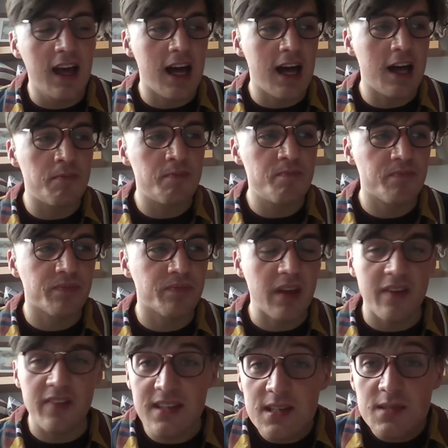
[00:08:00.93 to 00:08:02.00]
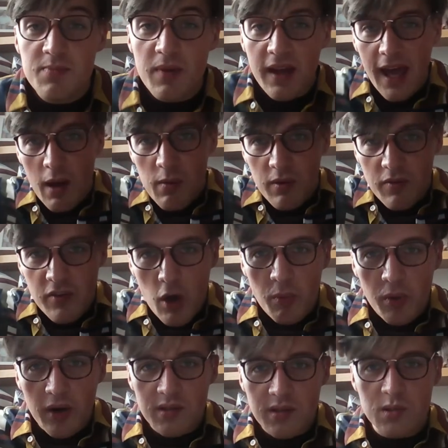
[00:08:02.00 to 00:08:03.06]
Um, this is my hair with no
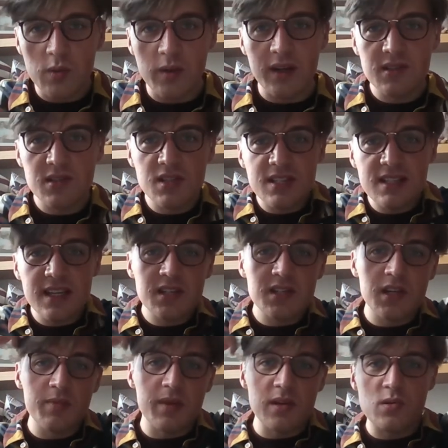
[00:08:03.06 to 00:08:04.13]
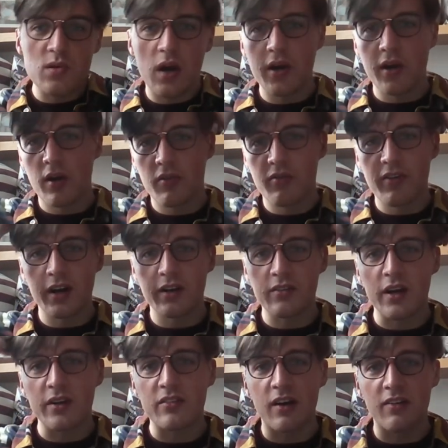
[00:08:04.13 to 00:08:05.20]
product at all. It's just literally been dried off very,
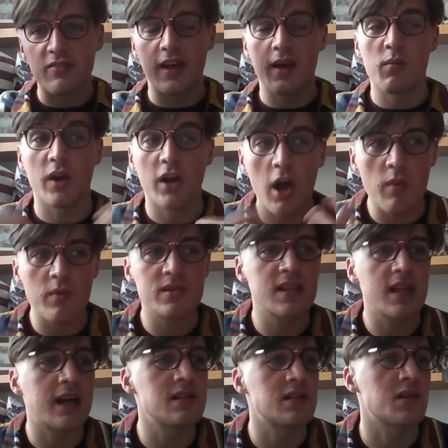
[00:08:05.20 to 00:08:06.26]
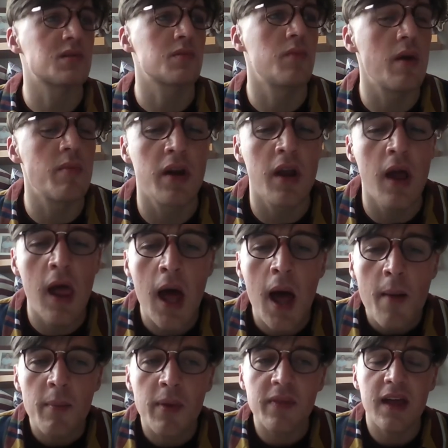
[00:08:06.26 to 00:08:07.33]
very roughly, and we'll go into that in just a moment.
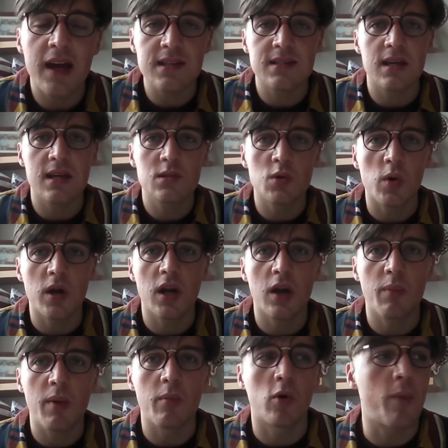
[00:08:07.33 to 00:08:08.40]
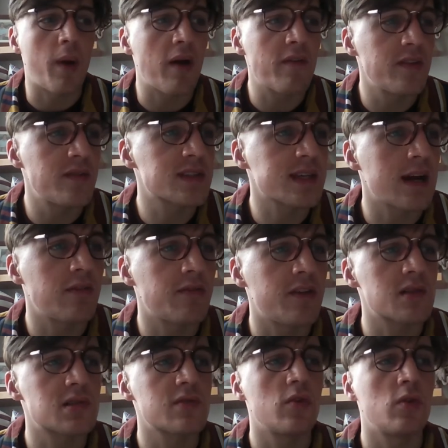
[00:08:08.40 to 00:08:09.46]
But let's talk a little bit more about Viviscal
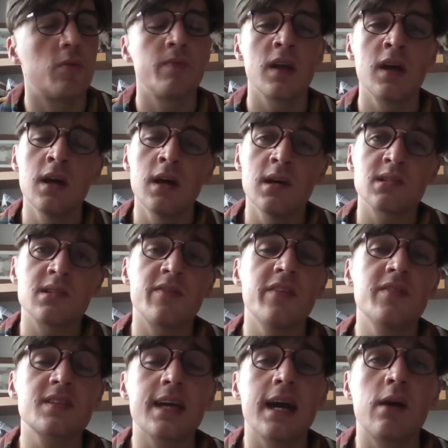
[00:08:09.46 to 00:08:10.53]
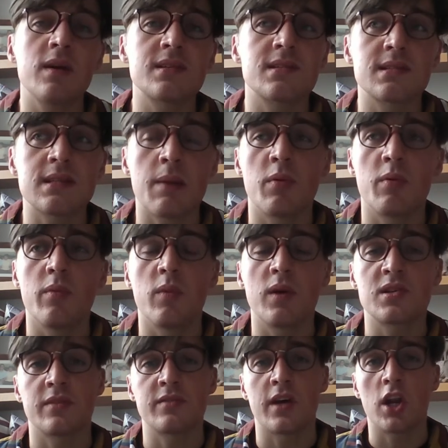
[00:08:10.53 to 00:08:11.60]
first of all. So Viviscal is a supplement
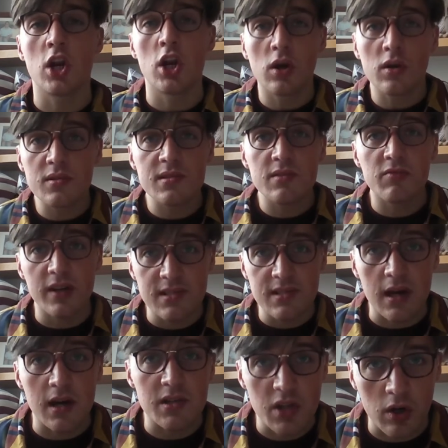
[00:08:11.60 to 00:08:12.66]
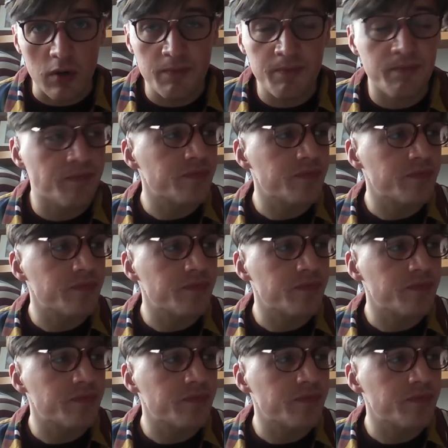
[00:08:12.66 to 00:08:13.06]
which I've done lots of research on.